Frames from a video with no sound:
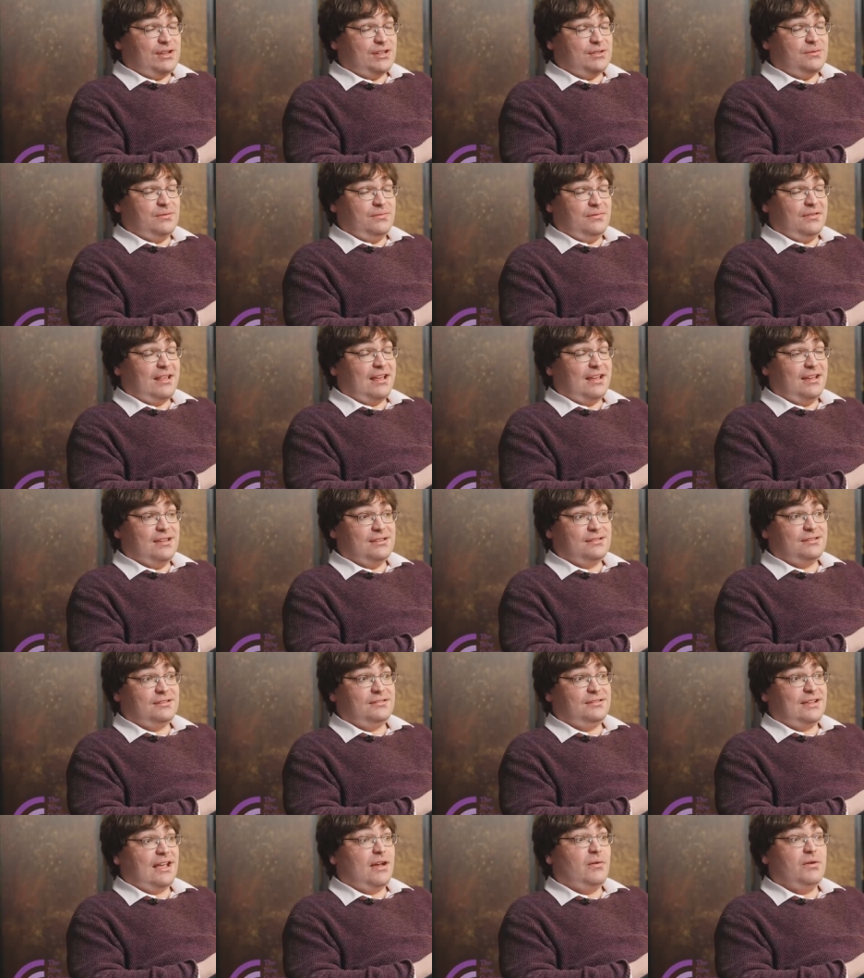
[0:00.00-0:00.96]
that
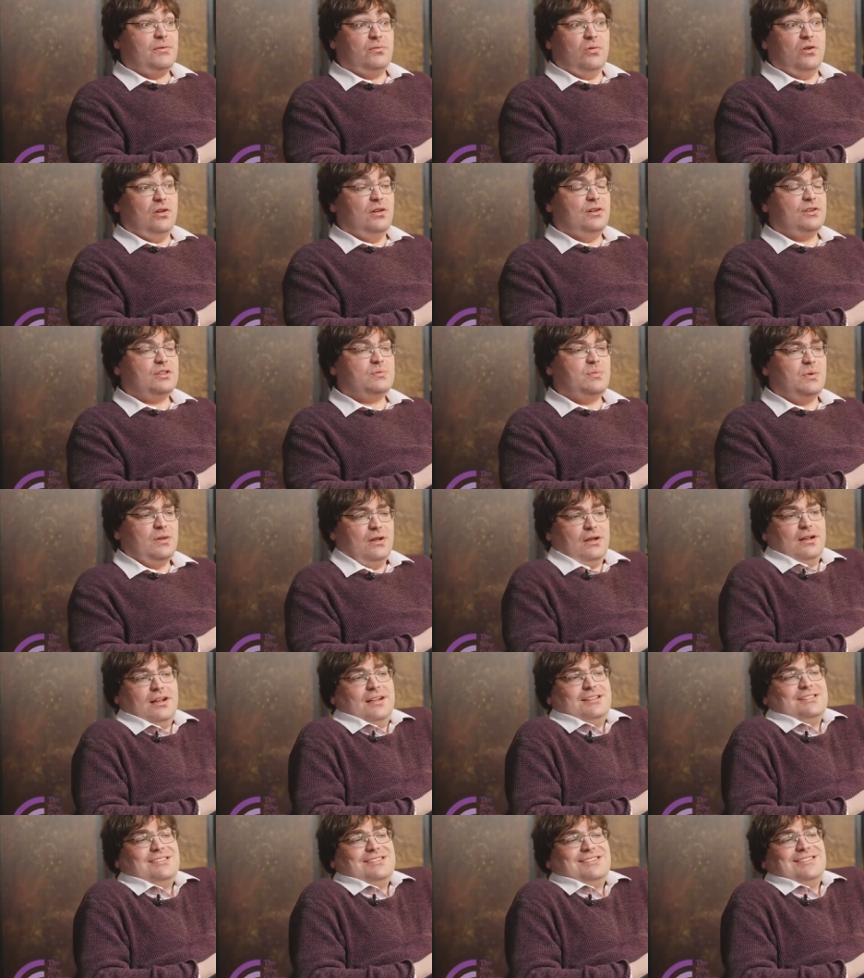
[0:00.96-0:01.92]
is how it works.
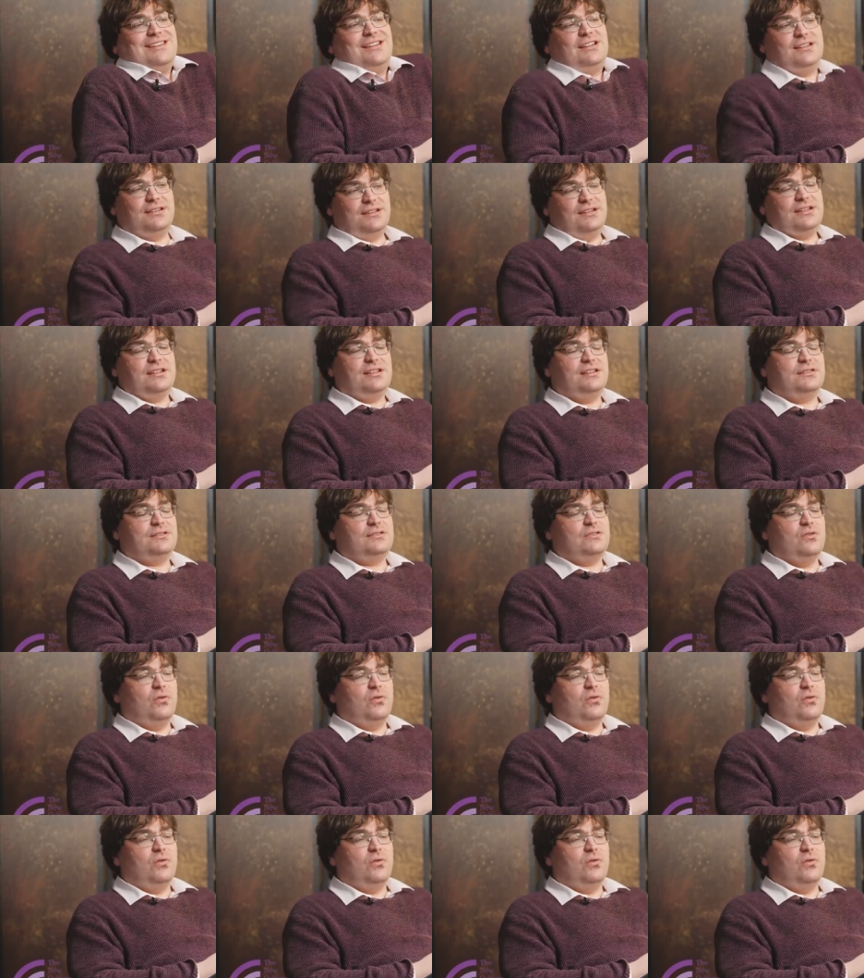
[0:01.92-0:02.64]
But as I said, it's